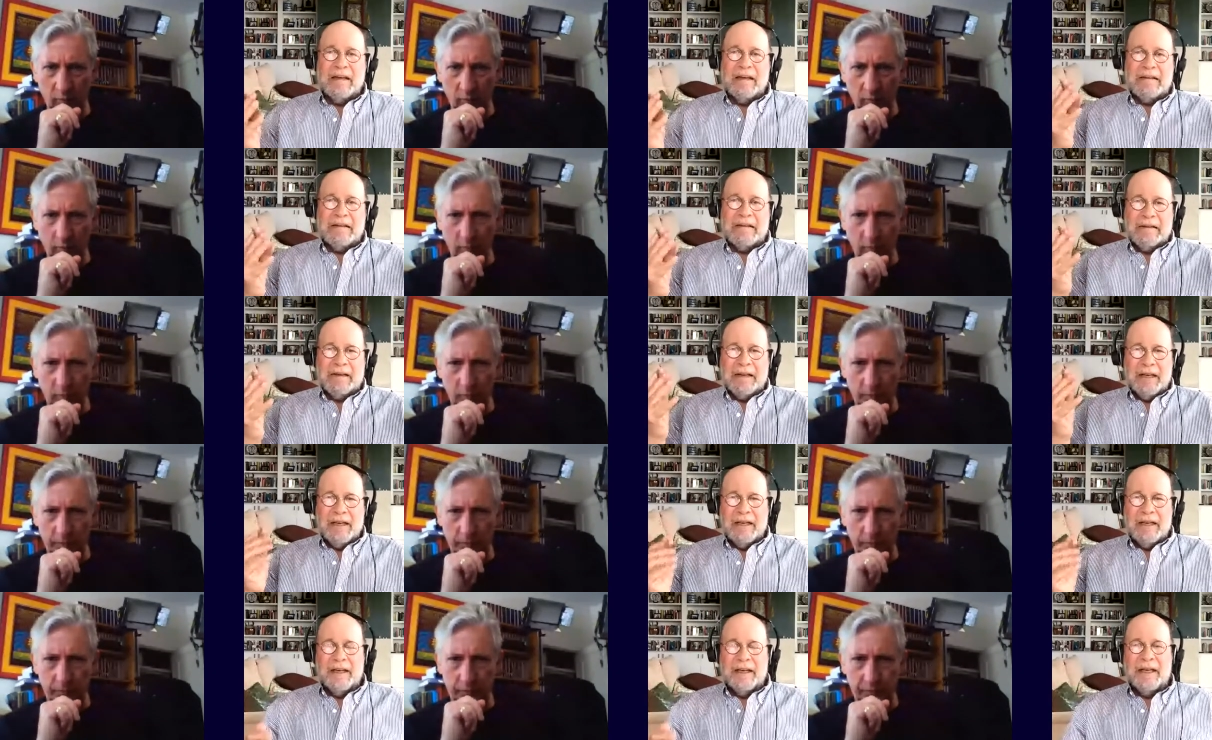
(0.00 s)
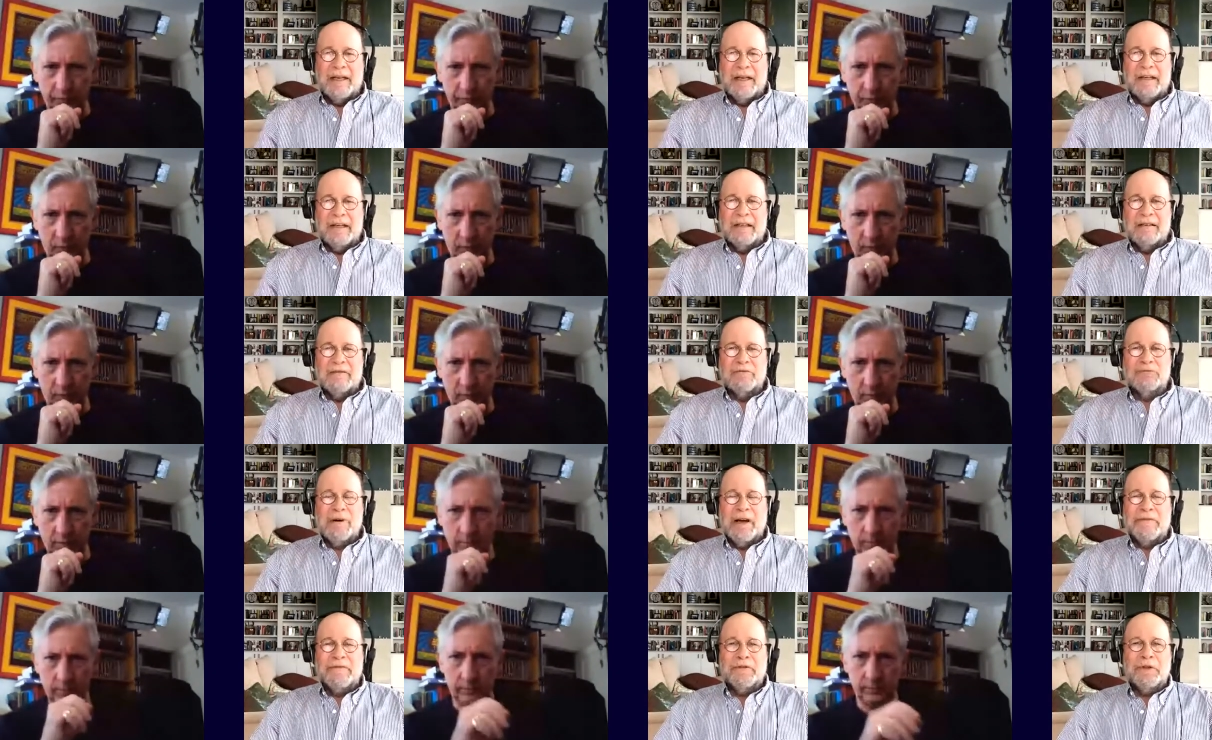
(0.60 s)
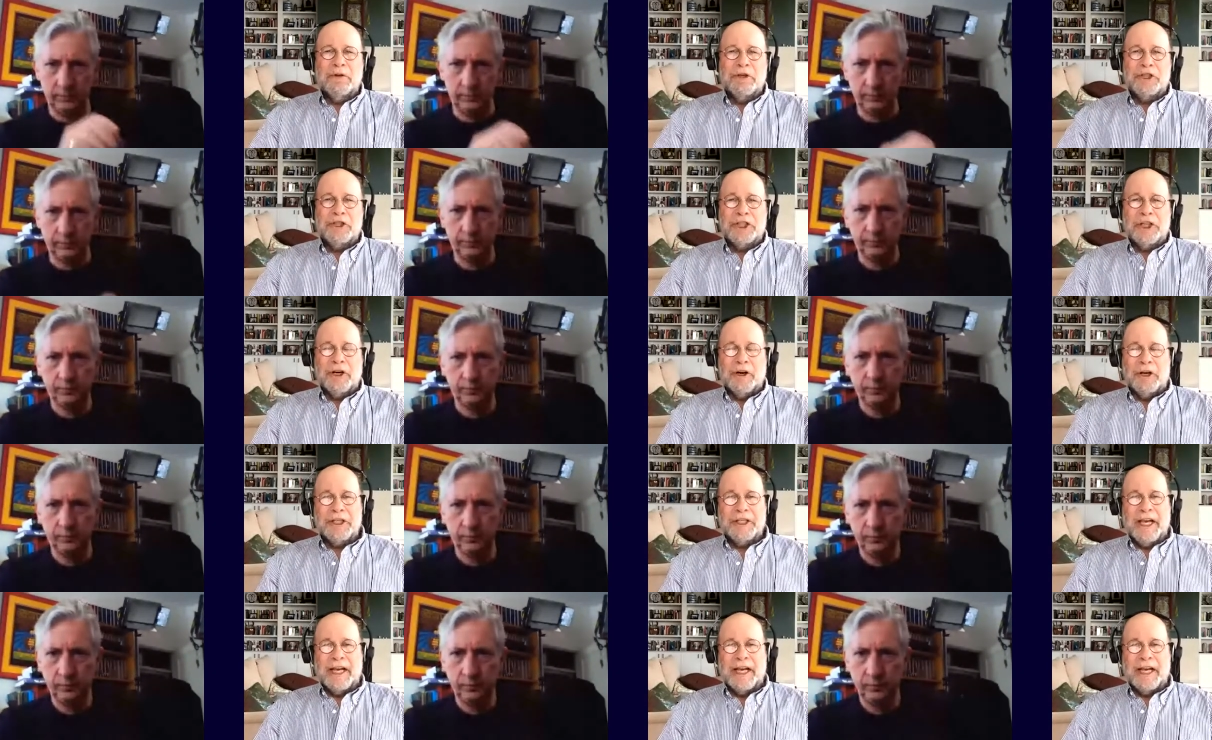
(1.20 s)
Speaker 1: a,
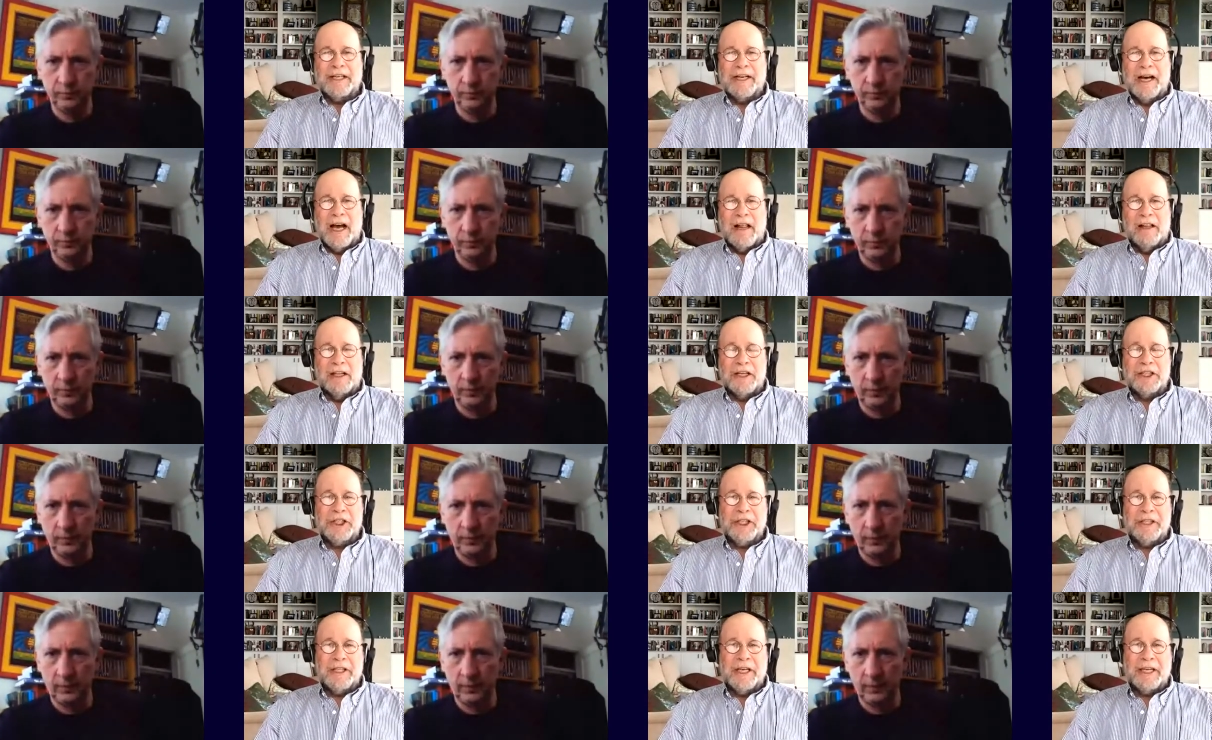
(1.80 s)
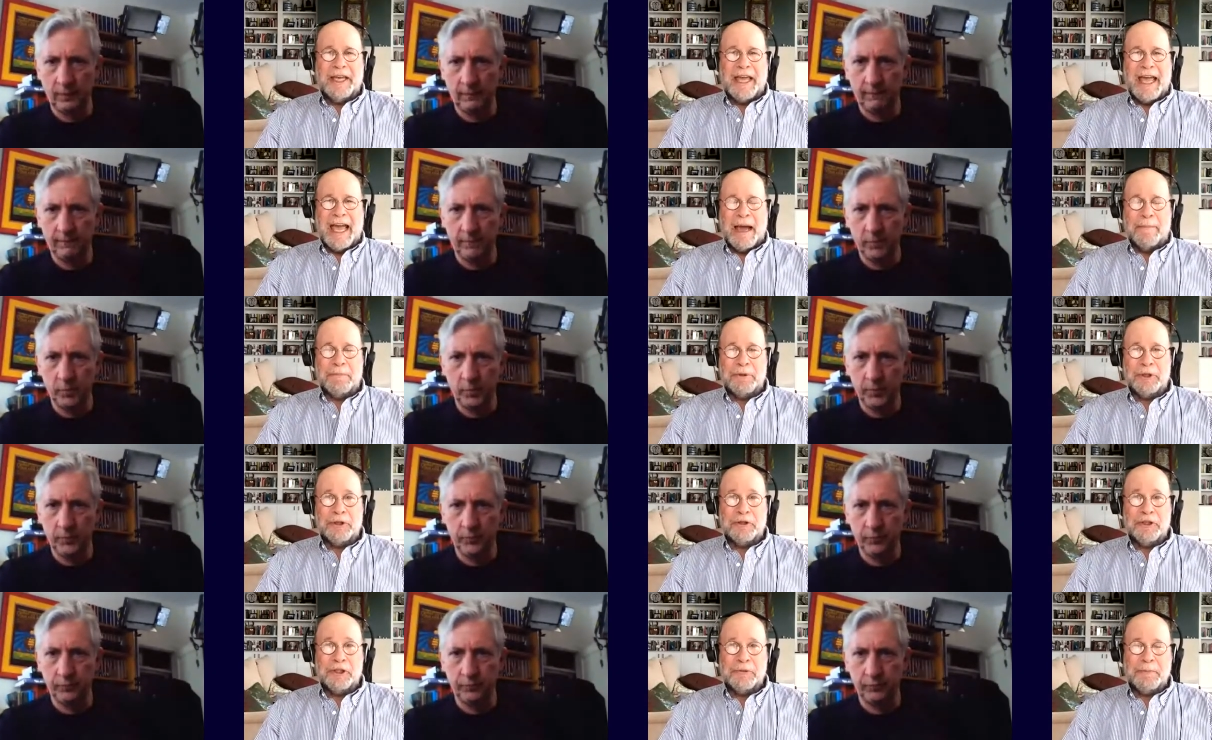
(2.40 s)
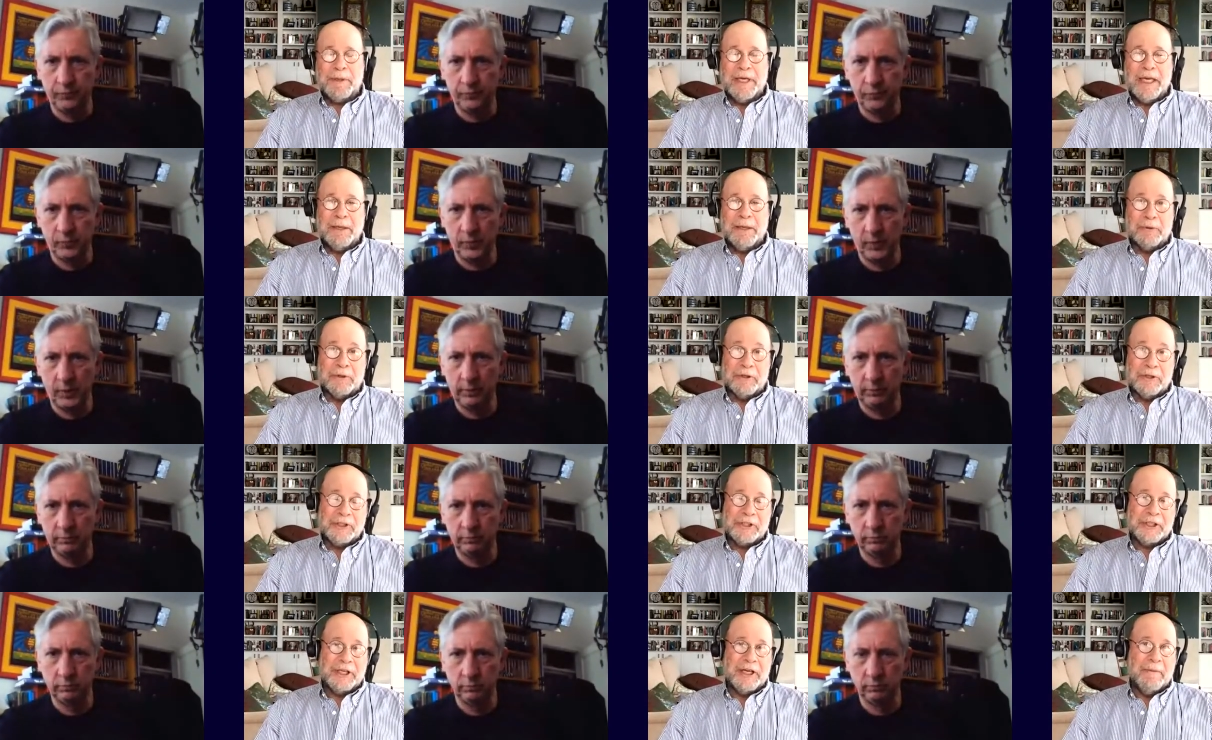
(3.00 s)
revolutionary technology that captures
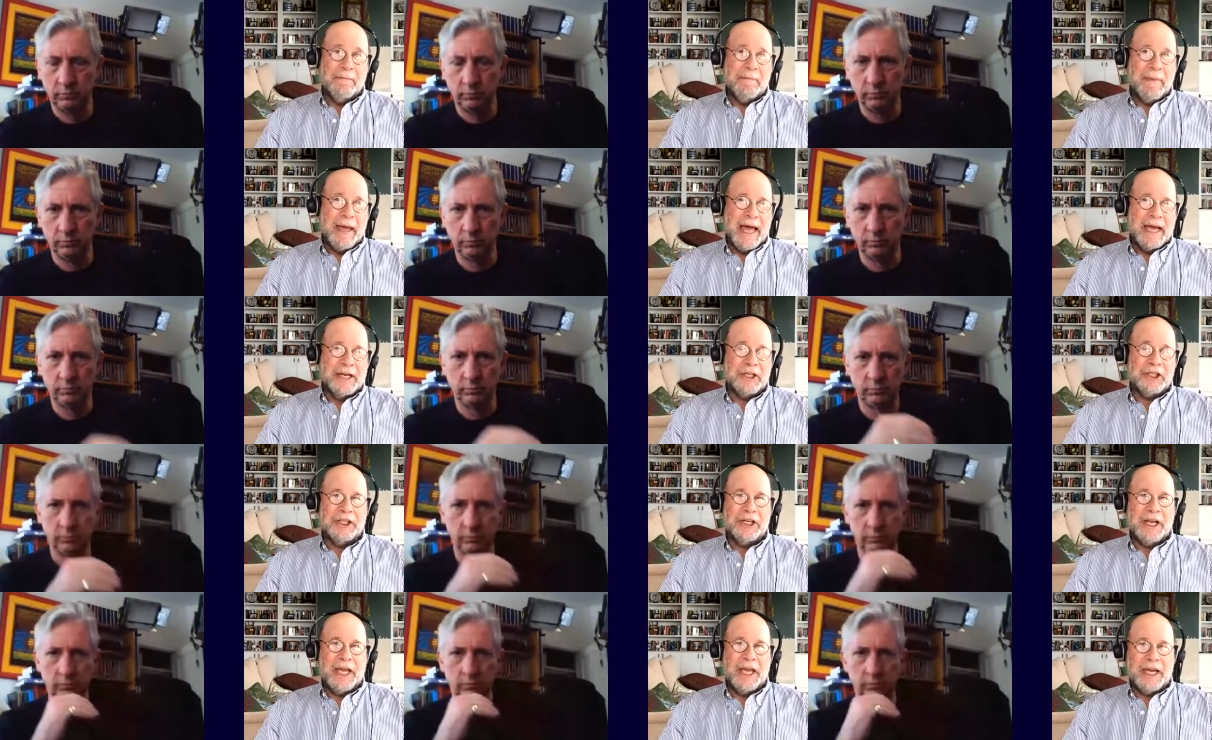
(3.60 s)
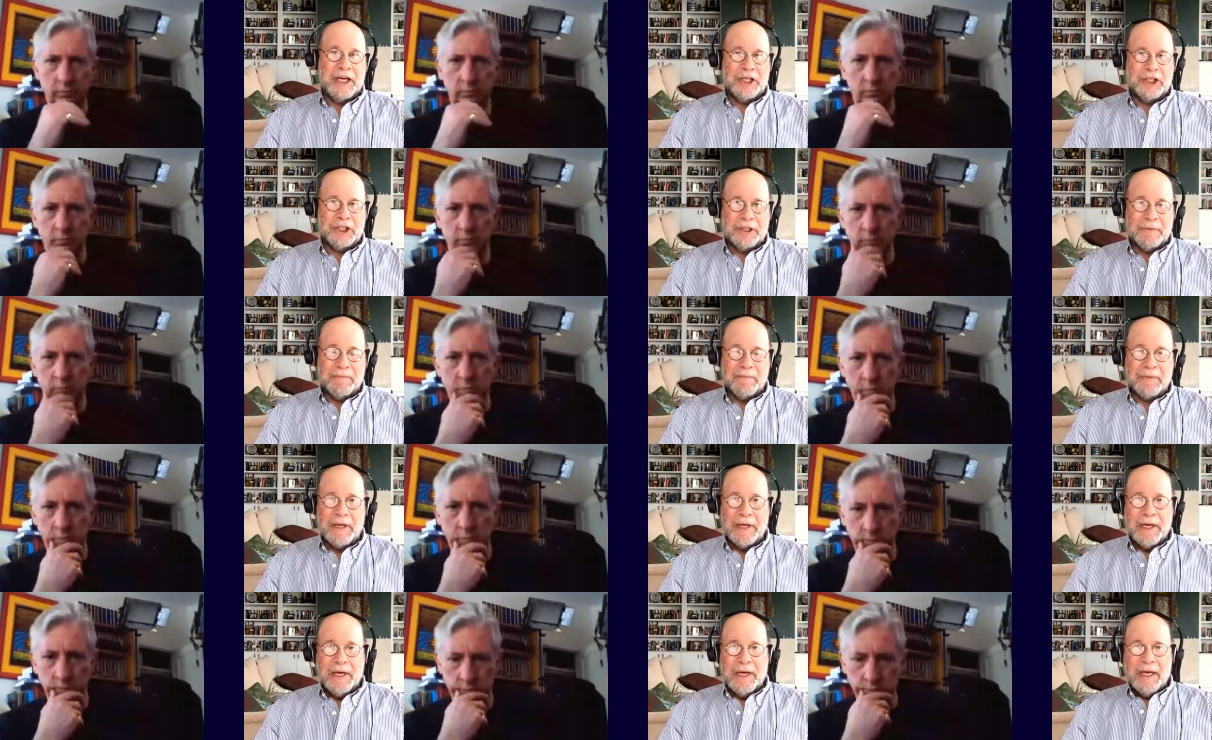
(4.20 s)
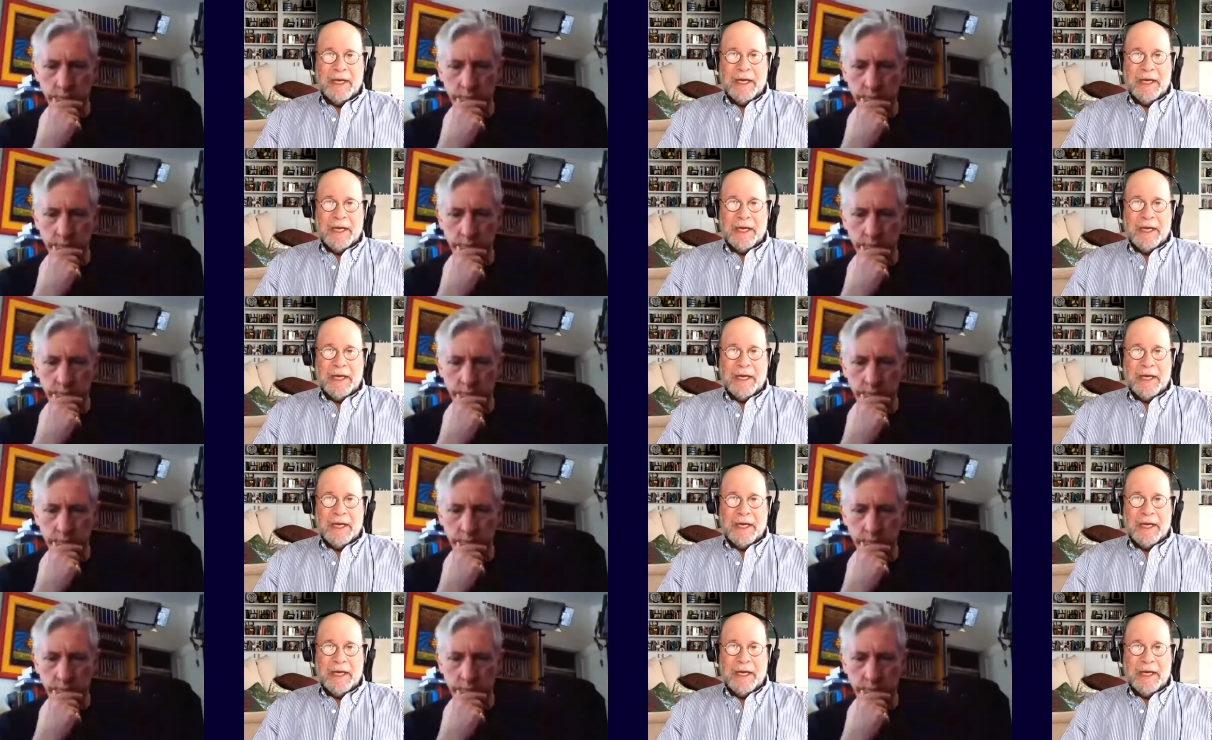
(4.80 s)
people's imagination.